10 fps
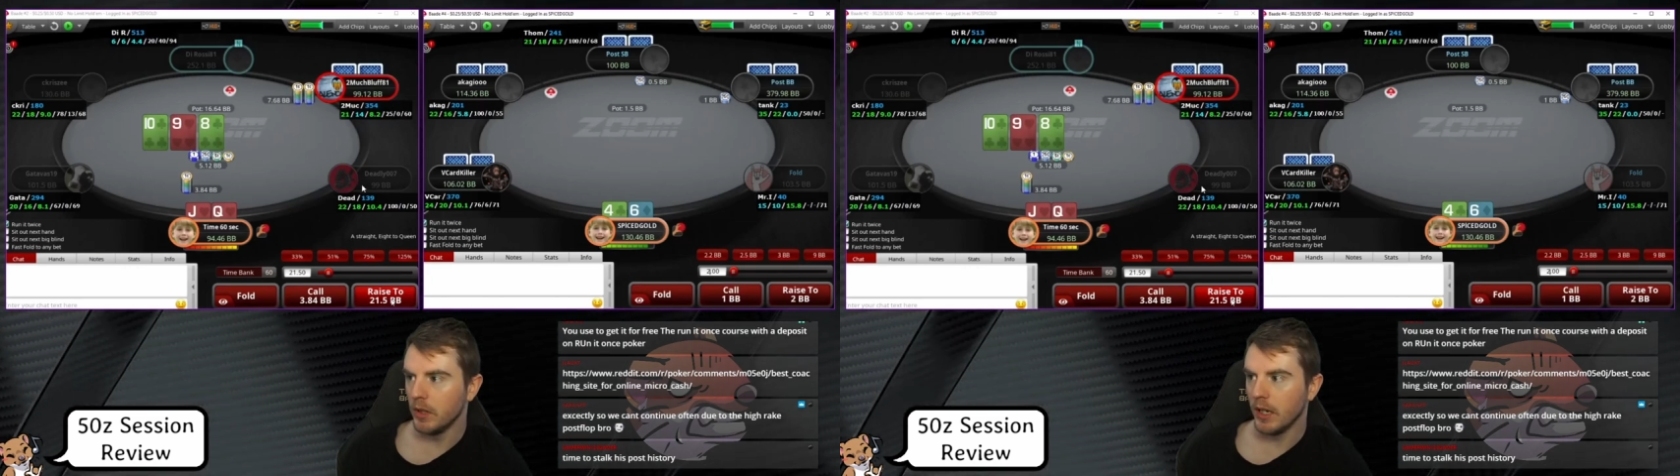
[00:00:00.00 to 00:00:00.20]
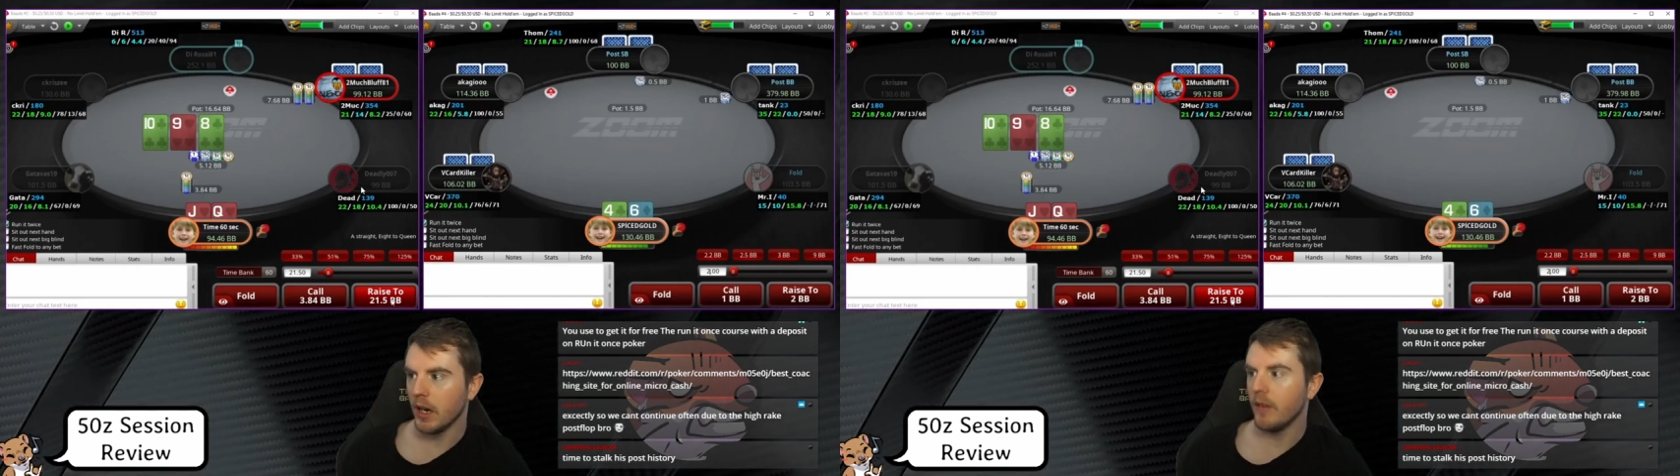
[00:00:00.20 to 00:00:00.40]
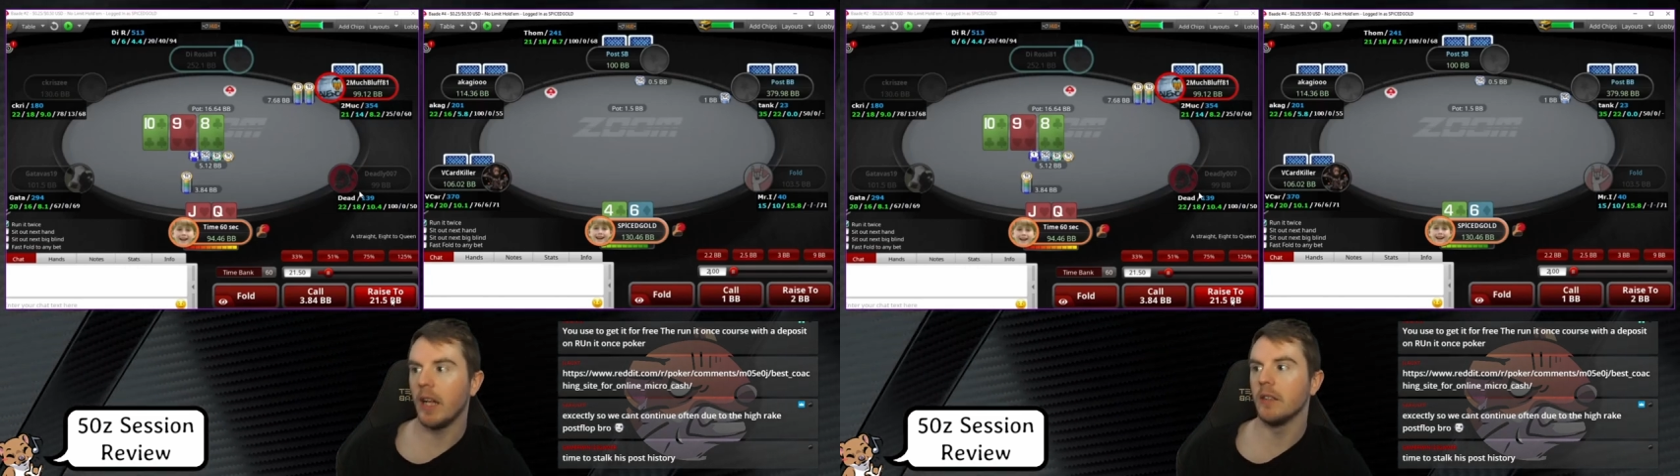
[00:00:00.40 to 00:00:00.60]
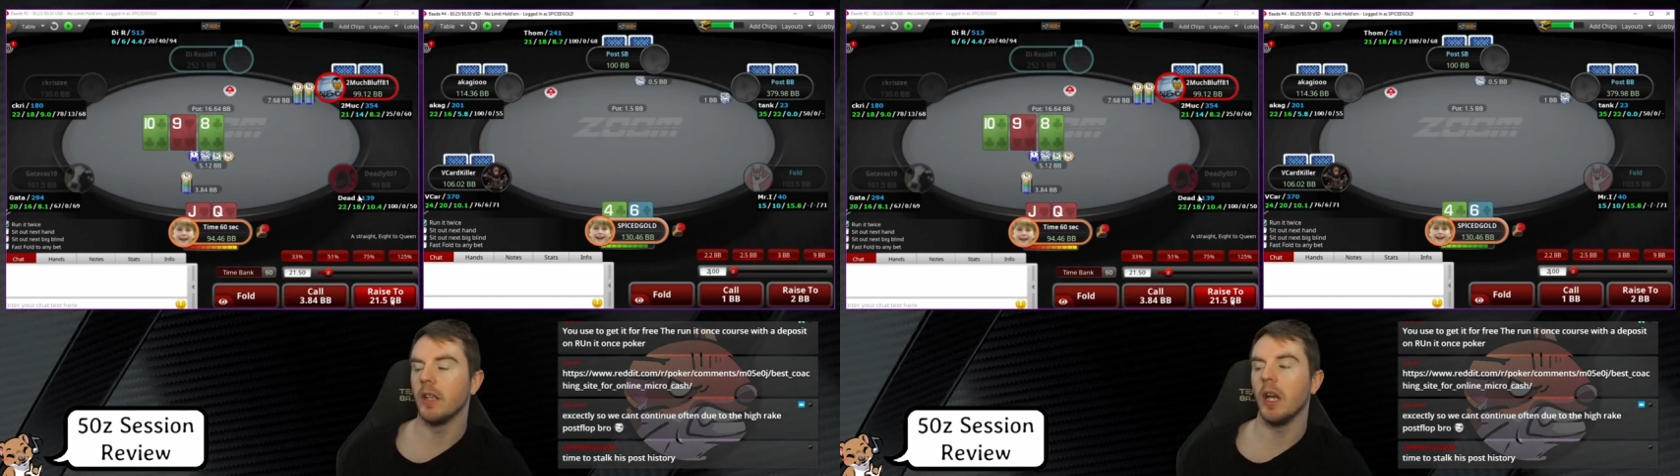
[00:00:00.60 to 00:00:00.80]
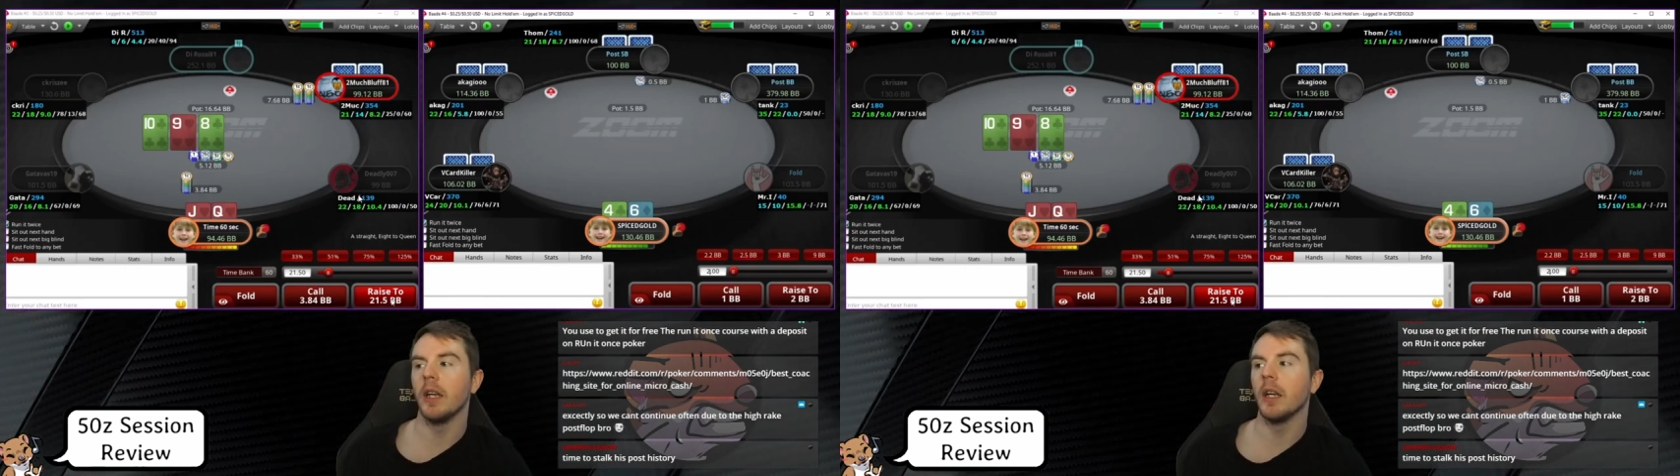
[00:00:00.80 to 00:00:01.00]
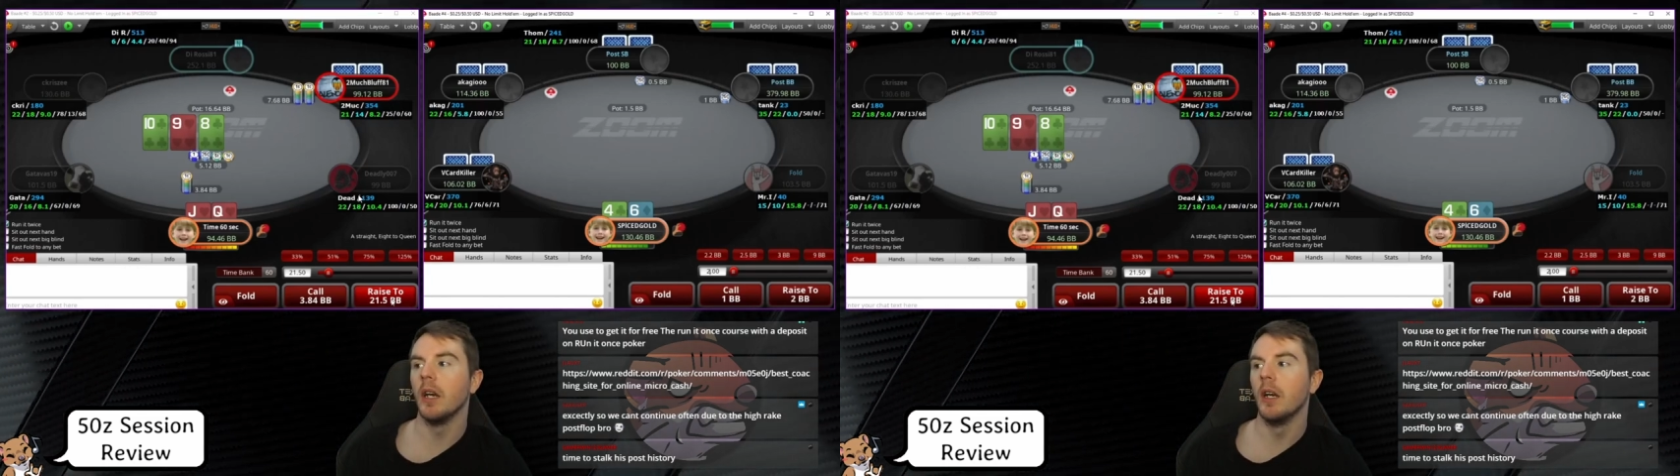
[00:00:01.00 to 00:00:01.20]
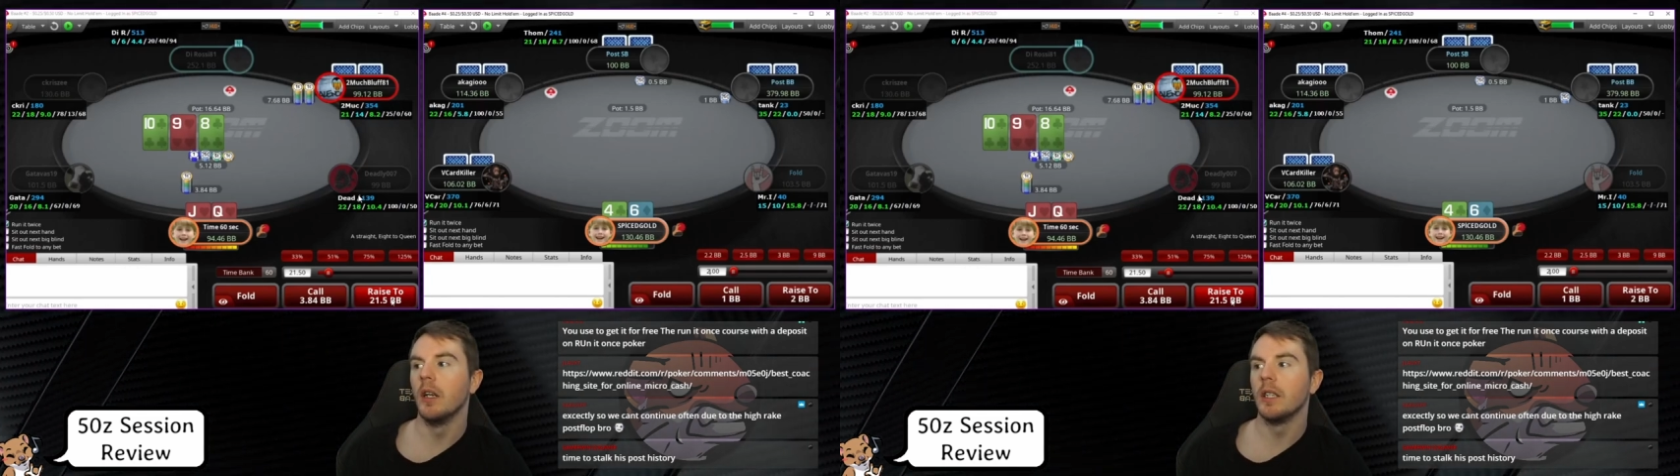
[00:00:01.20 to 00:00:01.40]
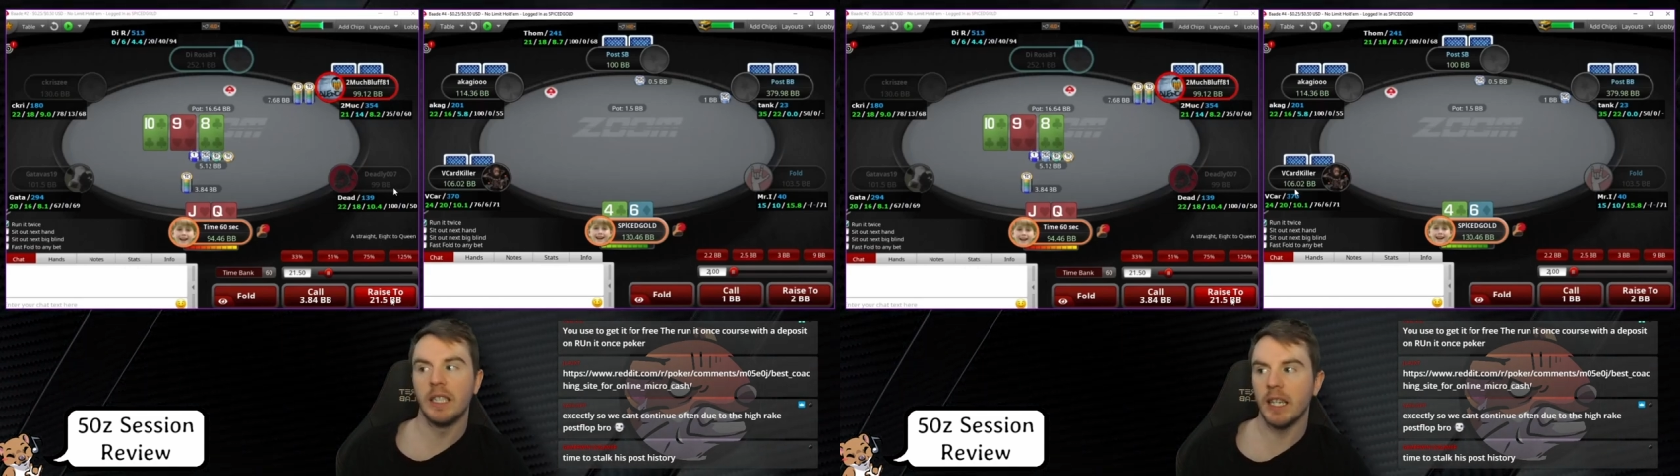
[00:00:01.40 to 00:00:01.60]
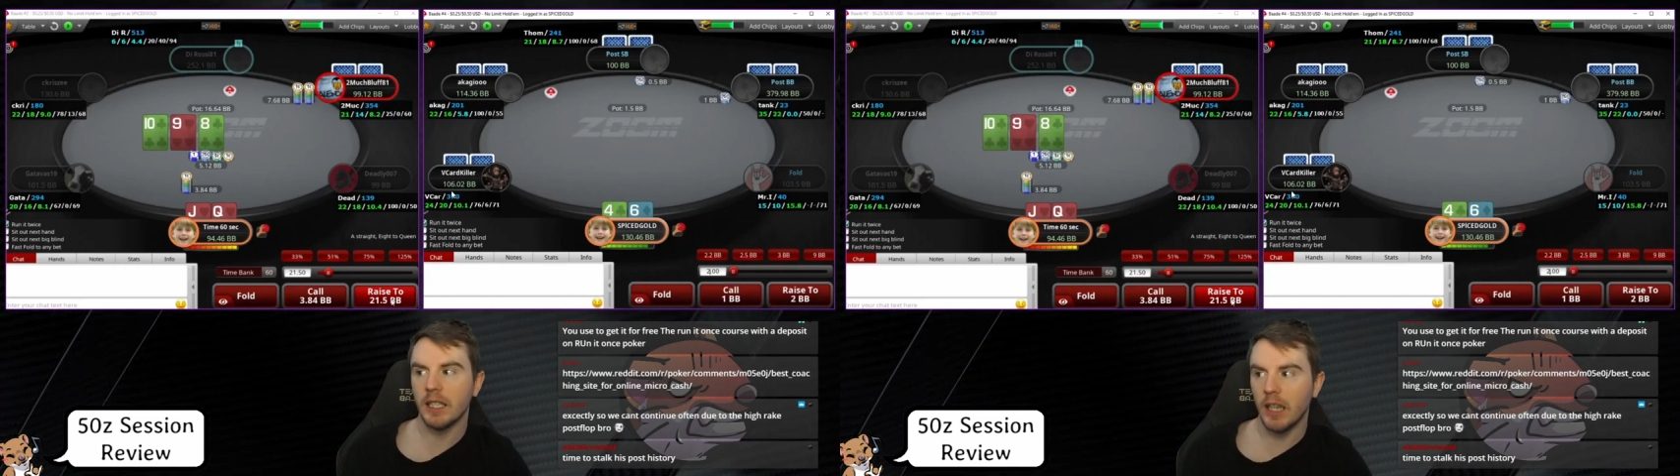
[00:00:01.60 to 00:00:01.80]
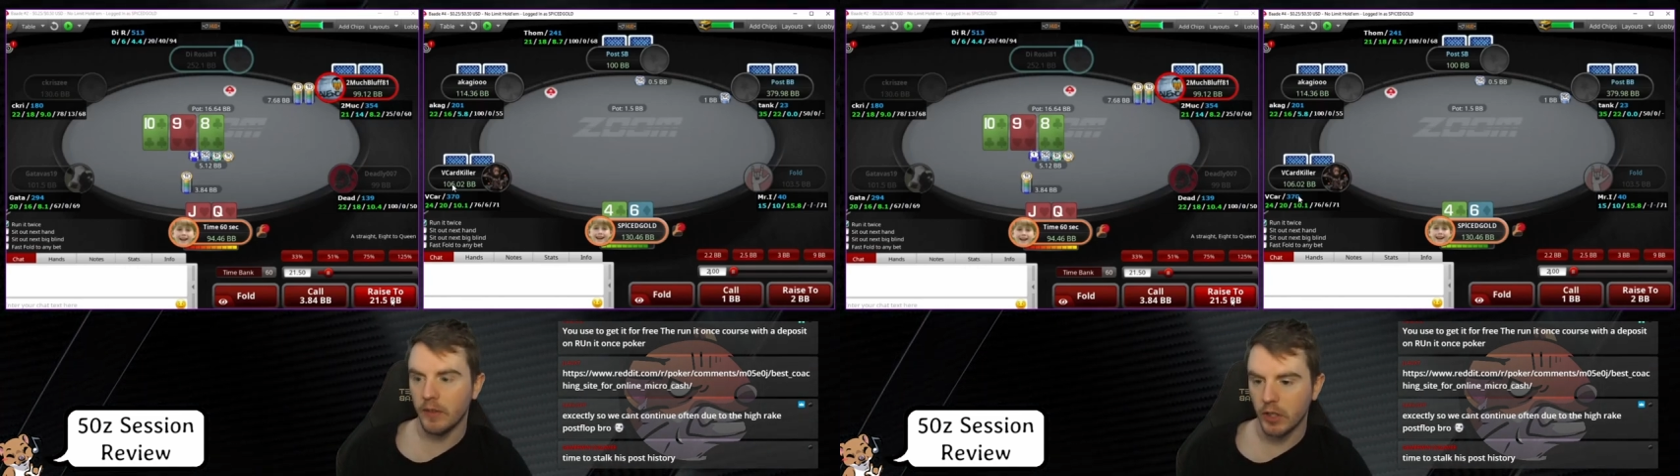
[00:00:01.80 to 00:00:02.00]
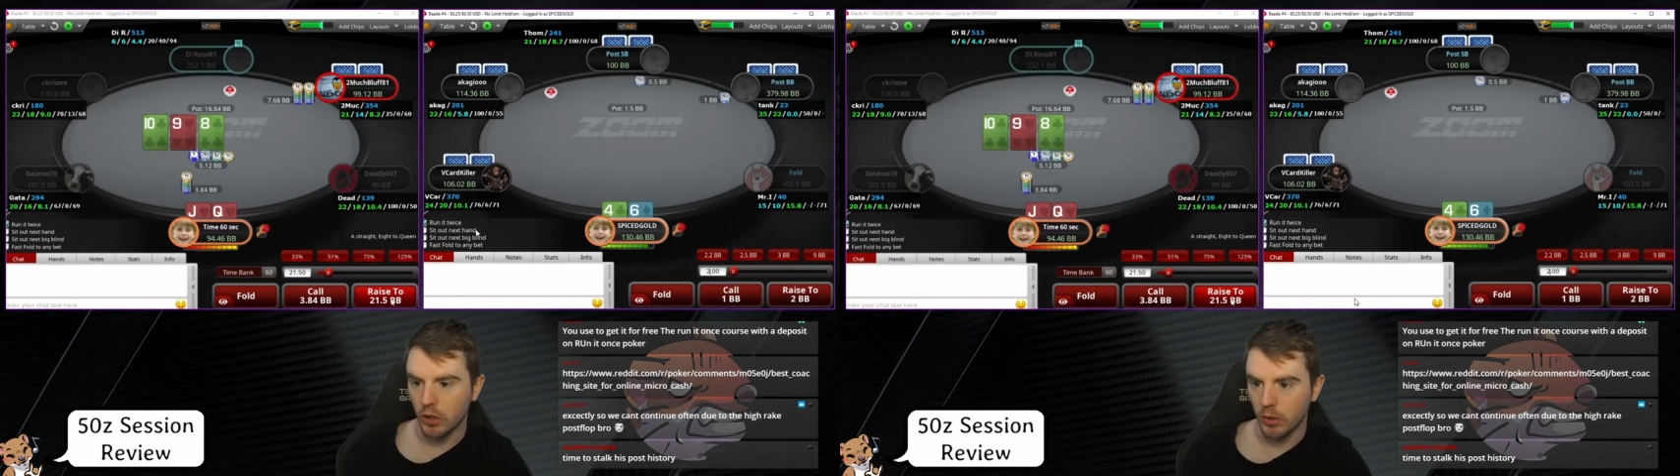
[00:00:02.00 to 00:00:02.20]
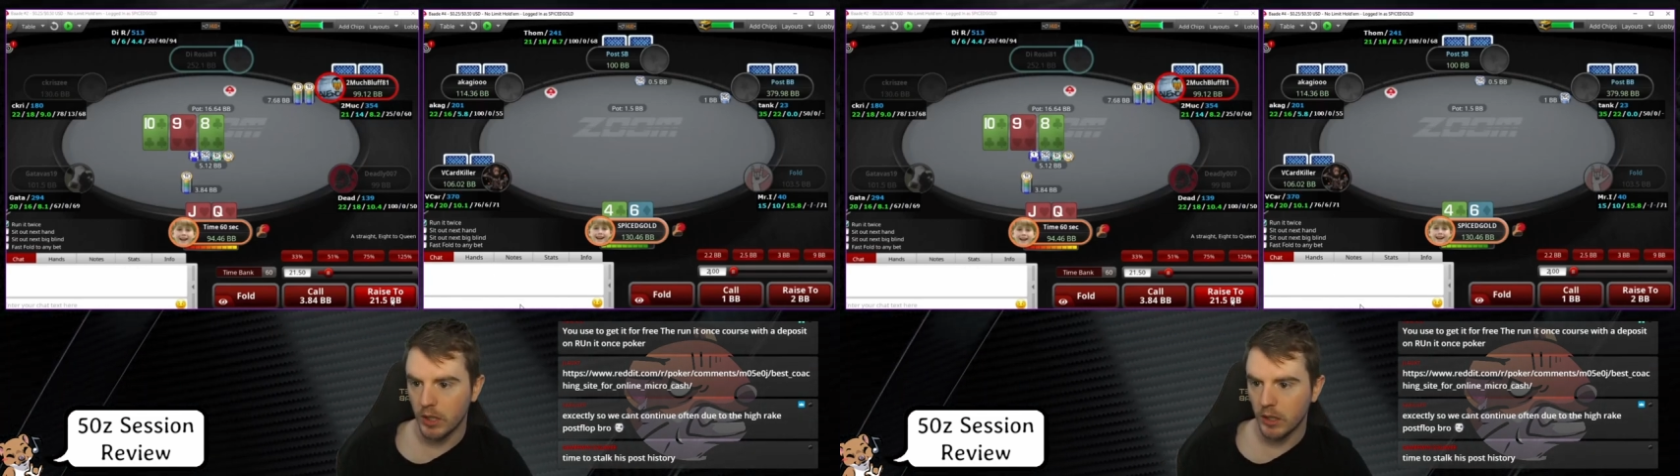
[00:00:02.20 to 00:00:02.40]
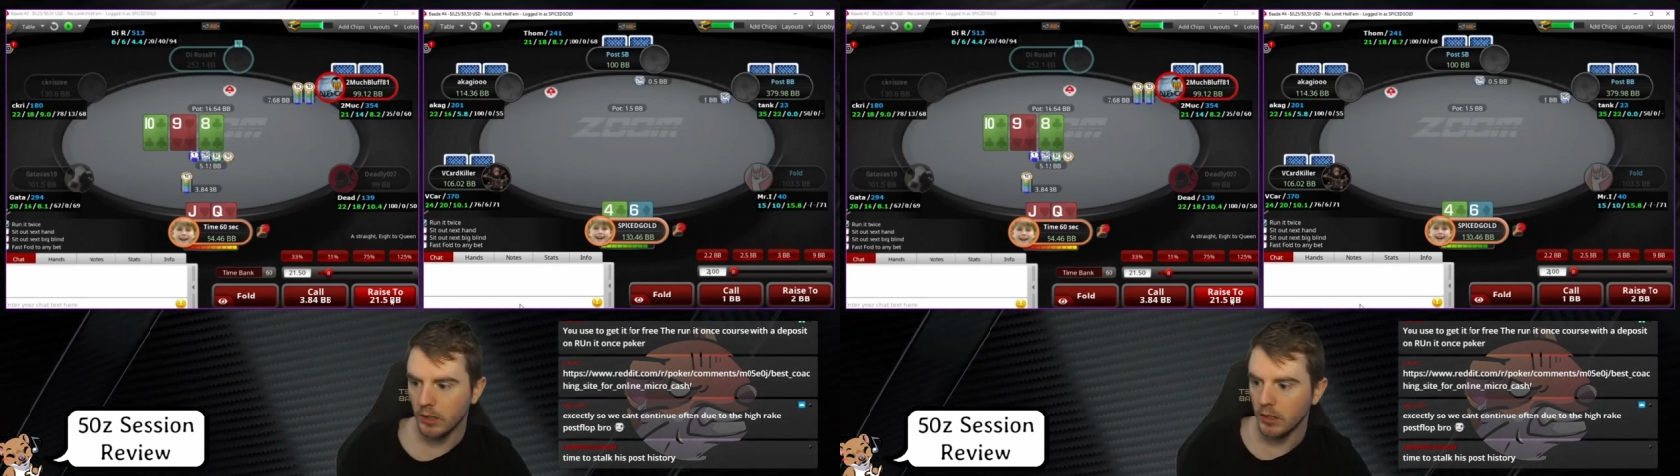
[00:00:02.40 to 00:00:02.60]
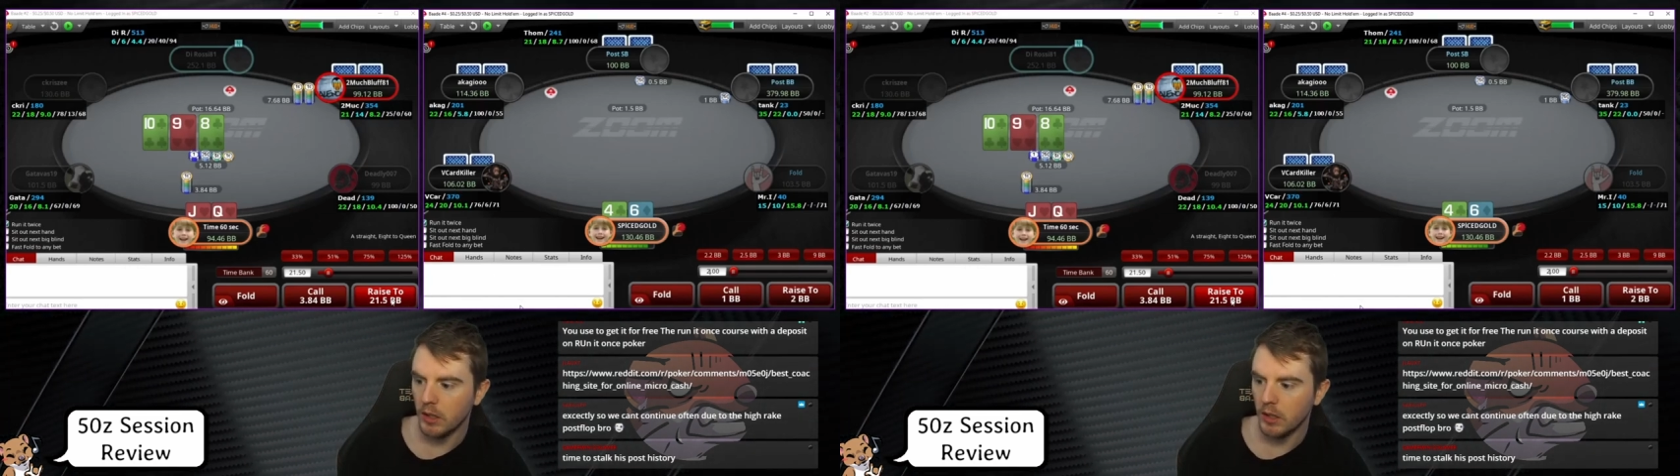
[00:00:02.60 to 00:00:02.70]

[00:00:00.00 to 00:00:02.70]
He could have hands like six seven suited.